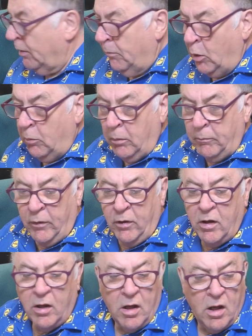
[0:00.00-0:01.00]
at the moment,
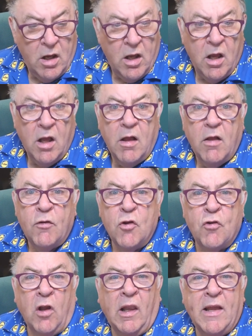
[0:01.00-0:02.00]
but
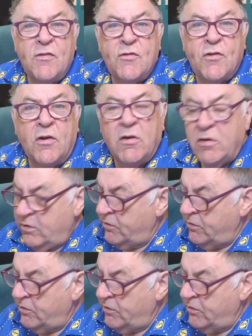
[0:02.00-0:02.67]
there's a list